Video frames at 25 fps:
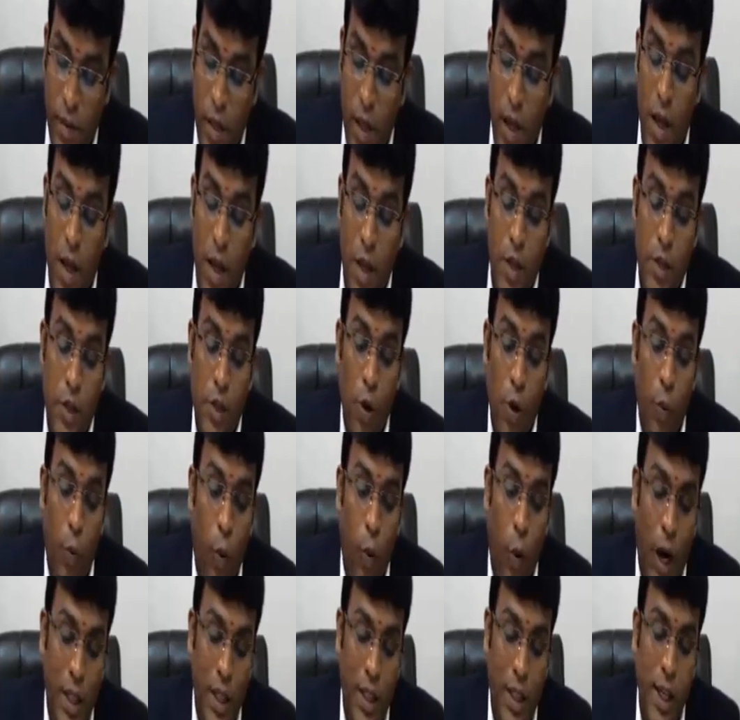So
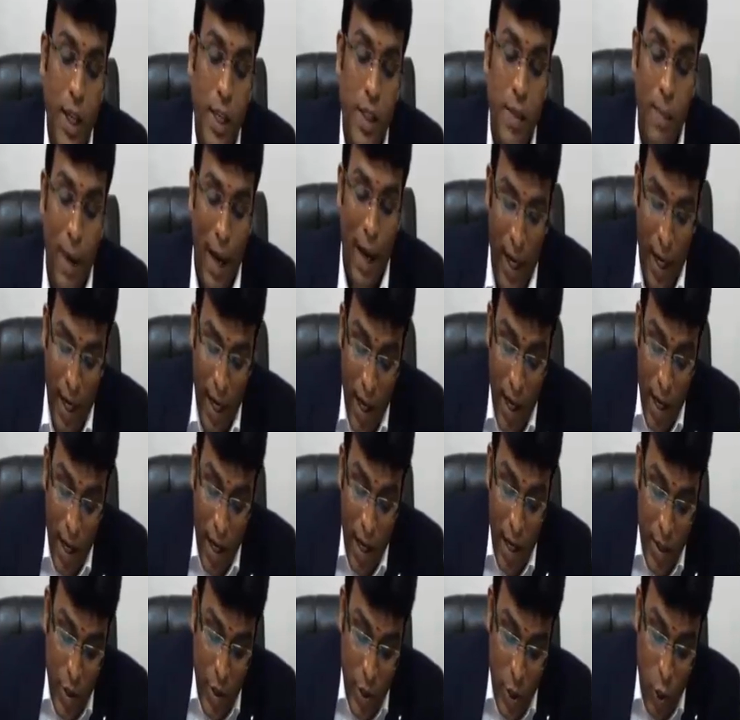what is my
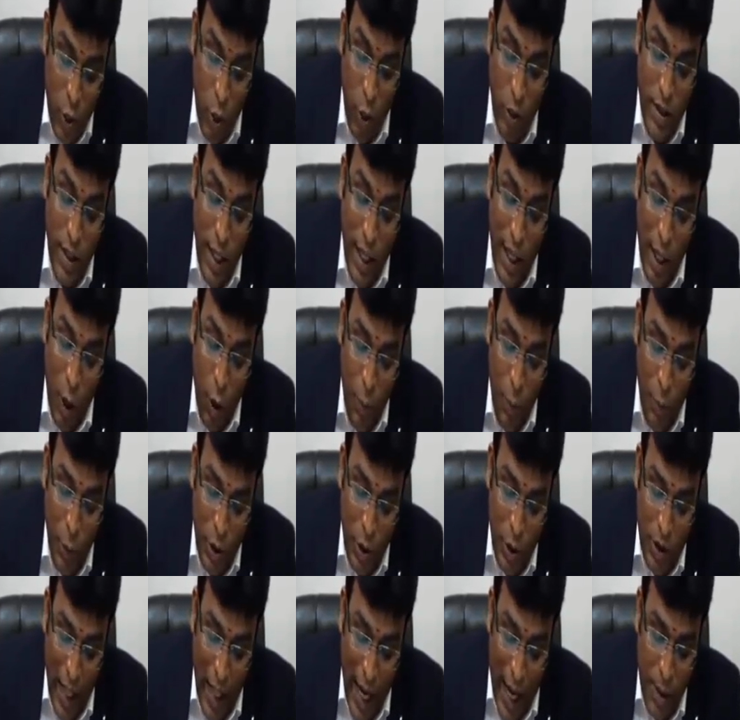total
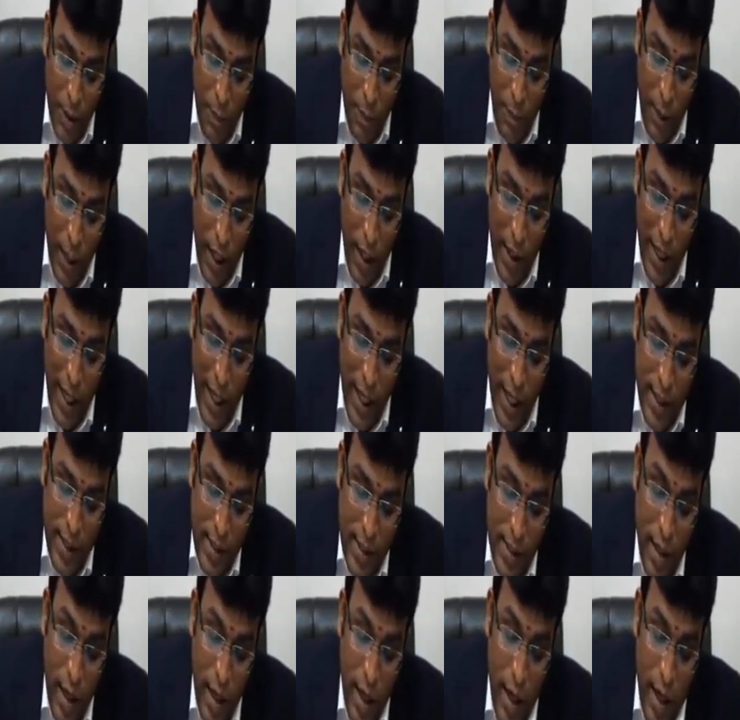output tax payable
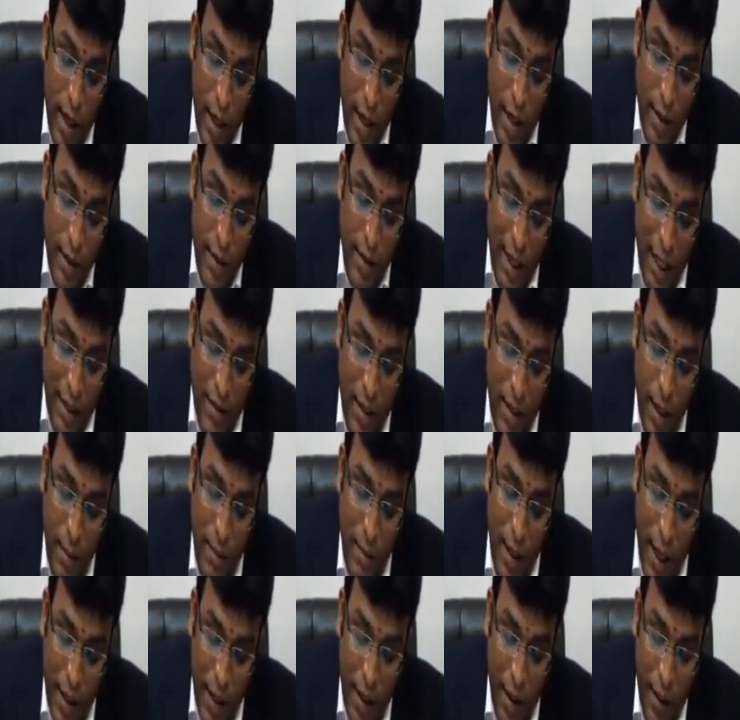is nothing
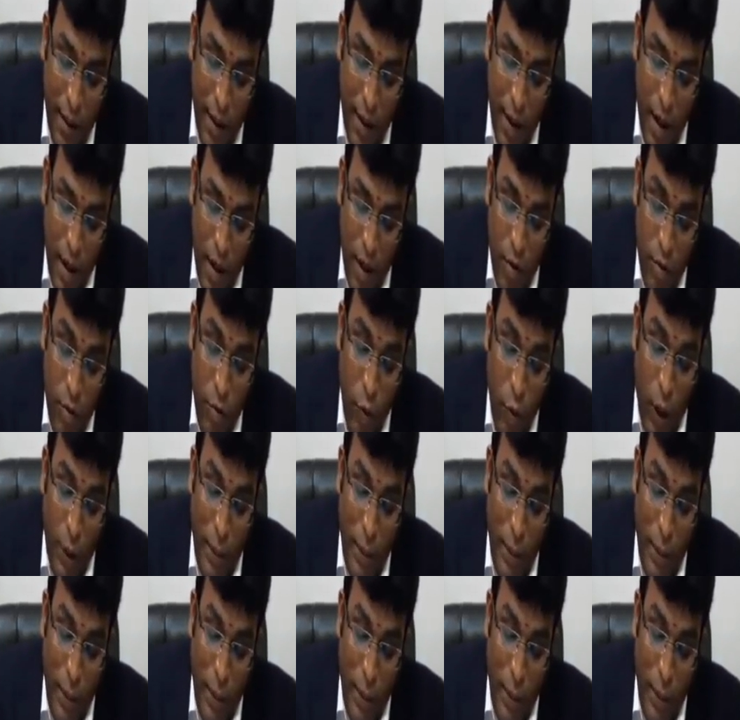but what, my